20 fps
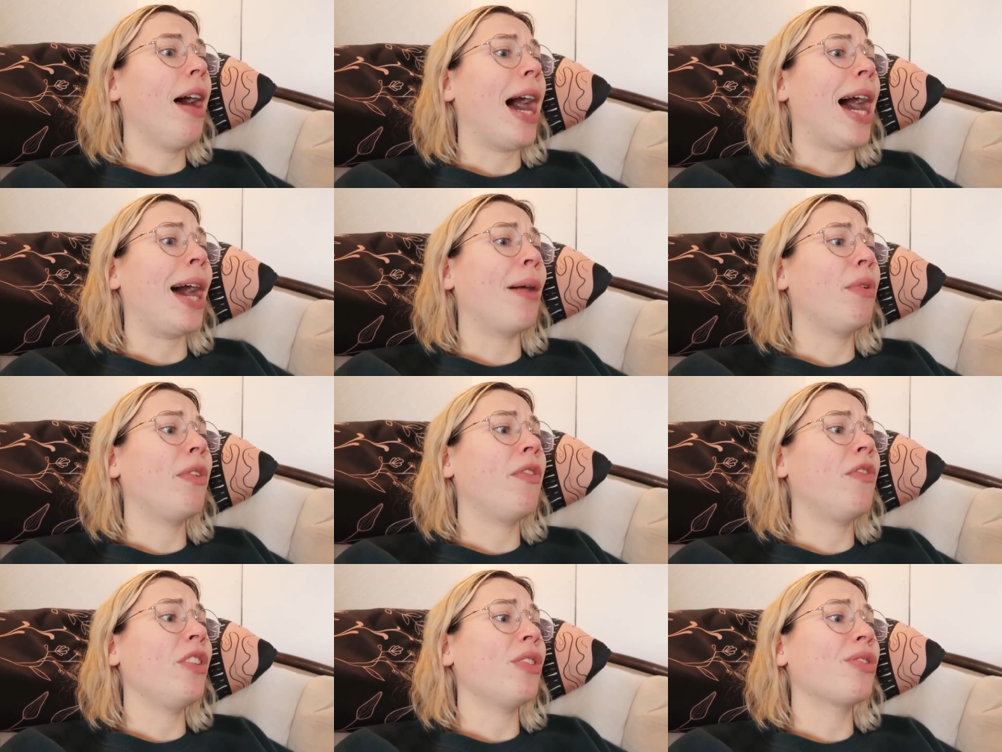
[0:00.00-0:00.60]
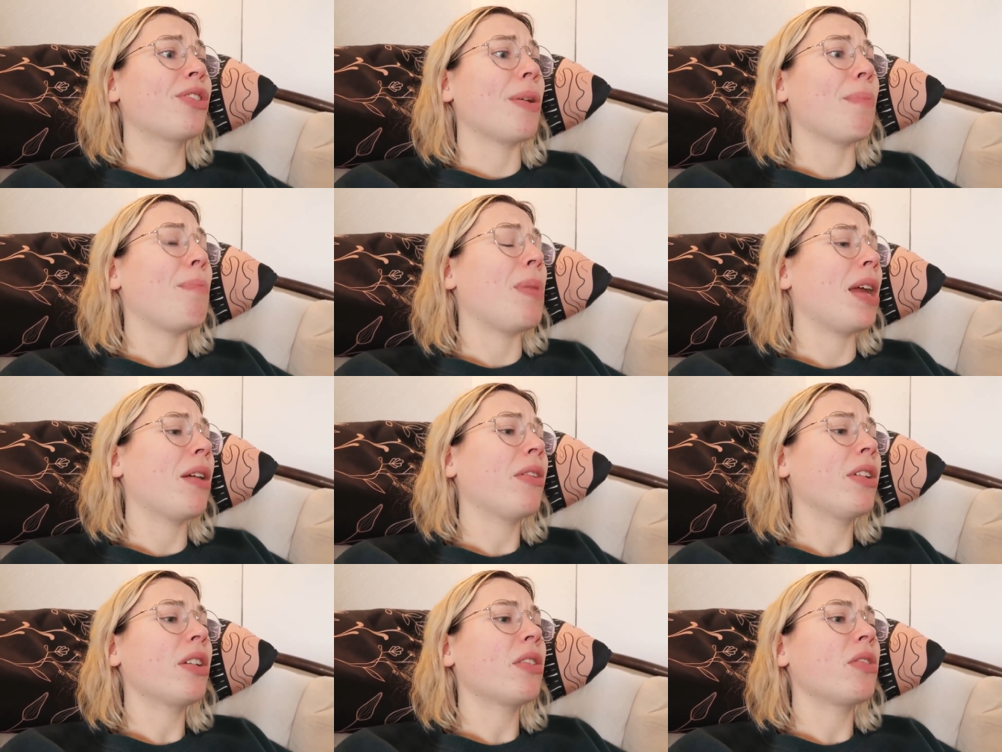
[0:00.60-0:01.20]
I would feel
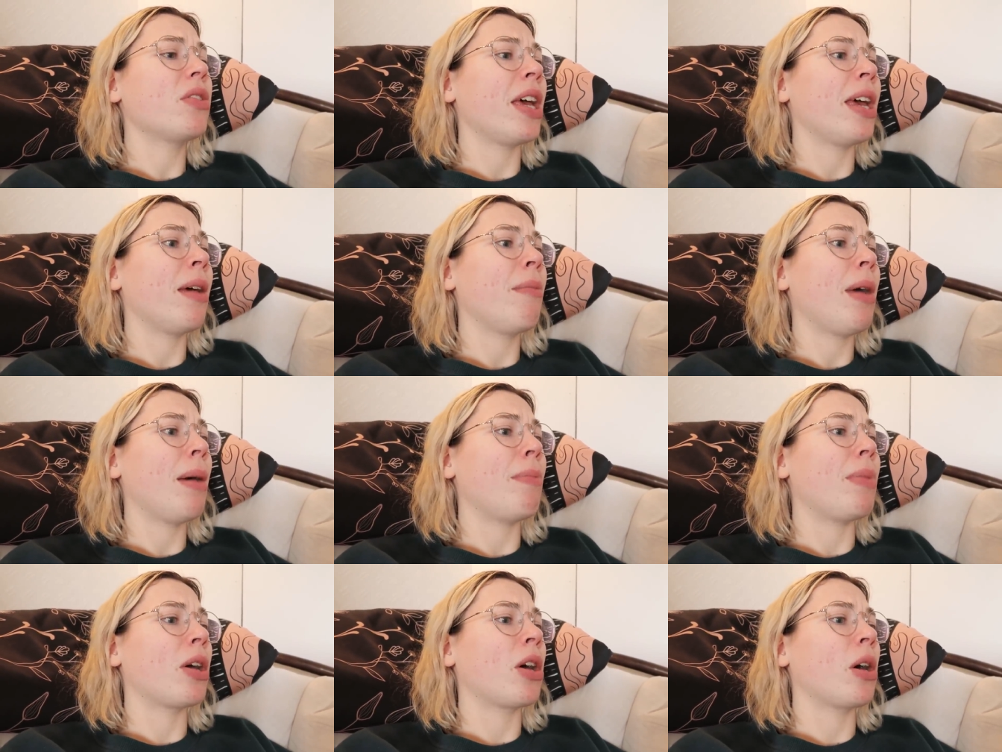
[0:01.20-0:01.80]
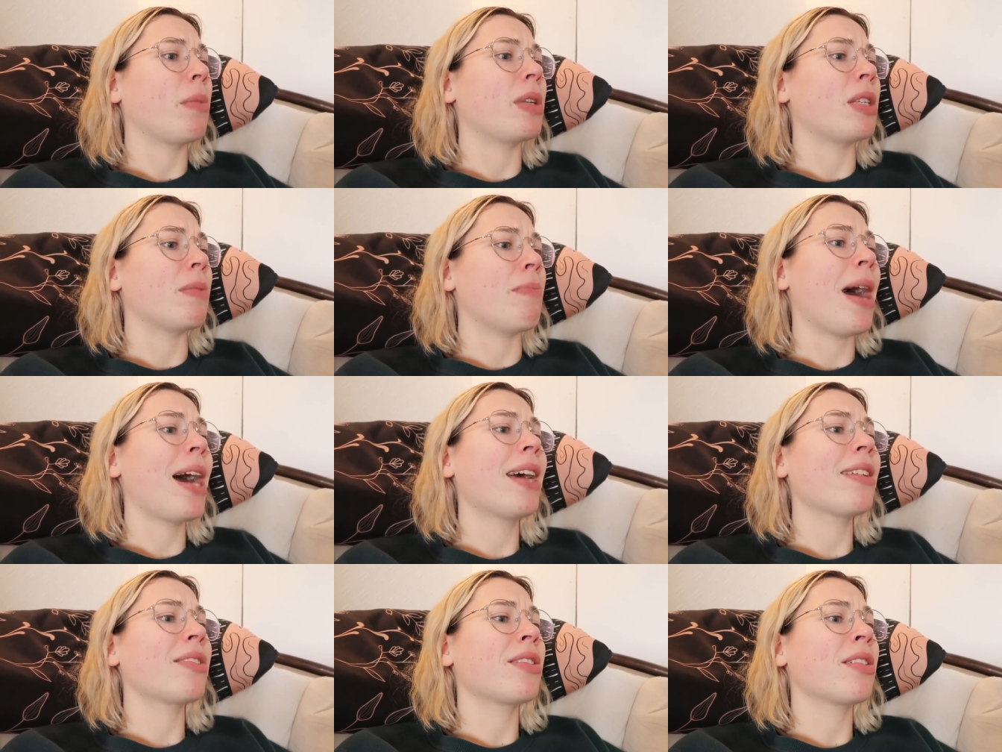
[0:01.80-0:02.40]
superior to him and become his
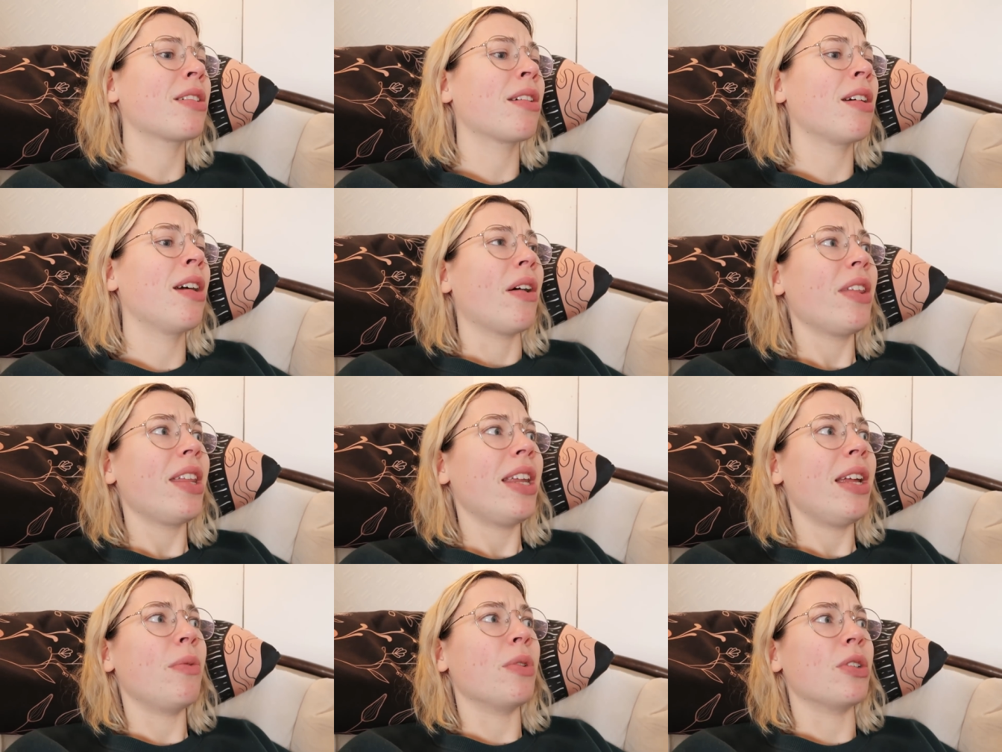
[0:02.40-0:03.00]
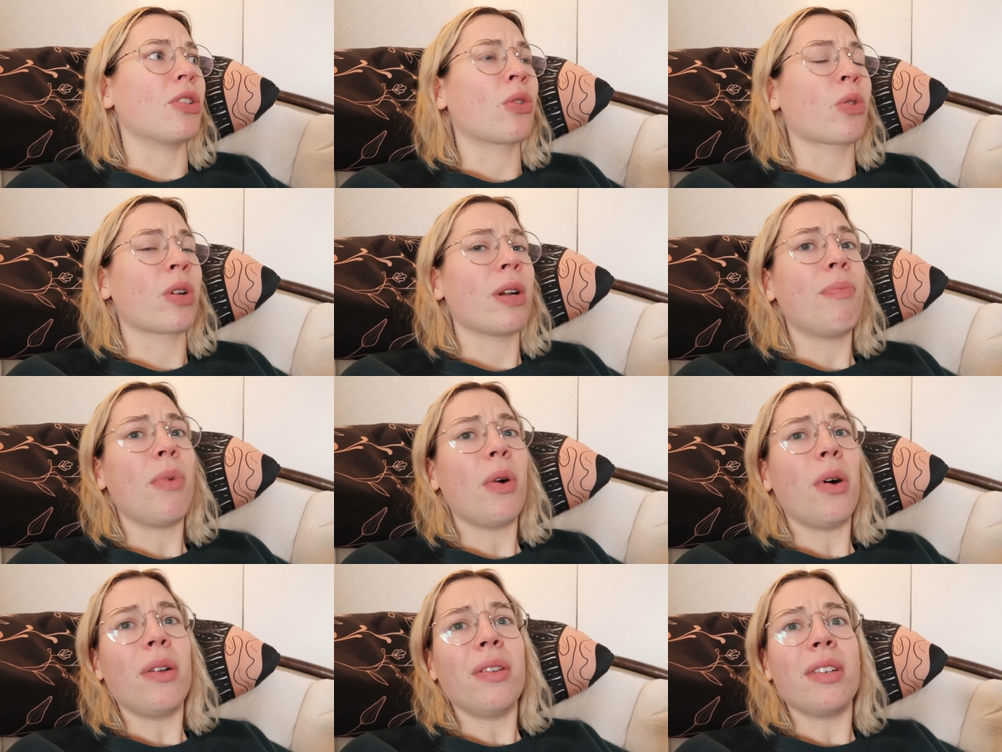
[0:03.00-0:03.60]
master now that he was
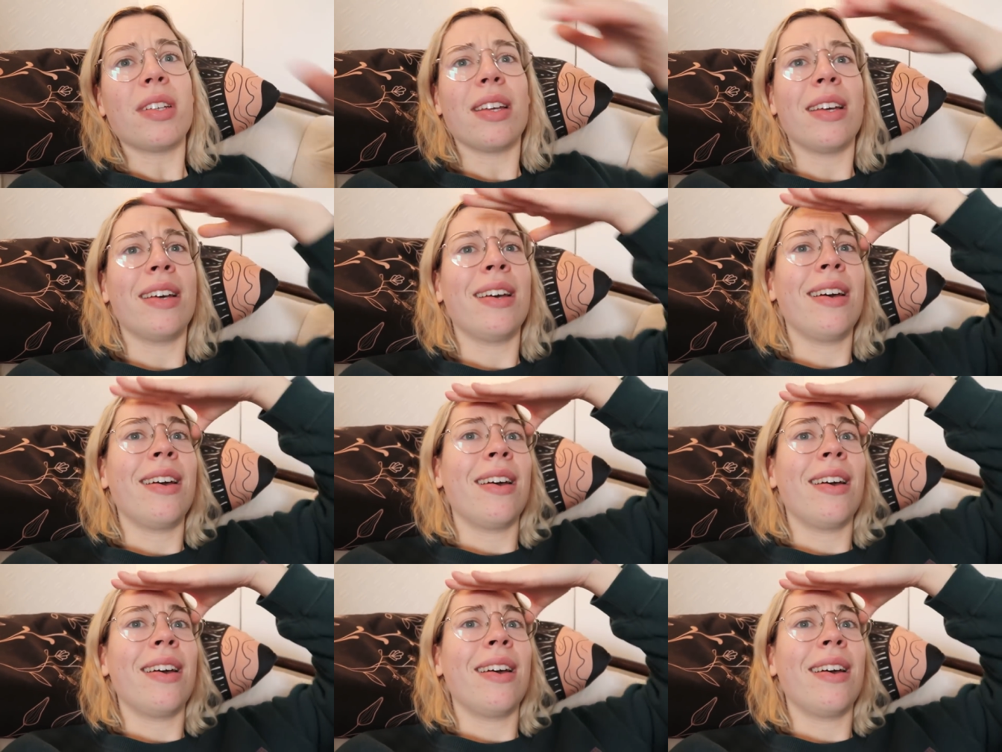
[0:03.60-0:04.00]
crippled?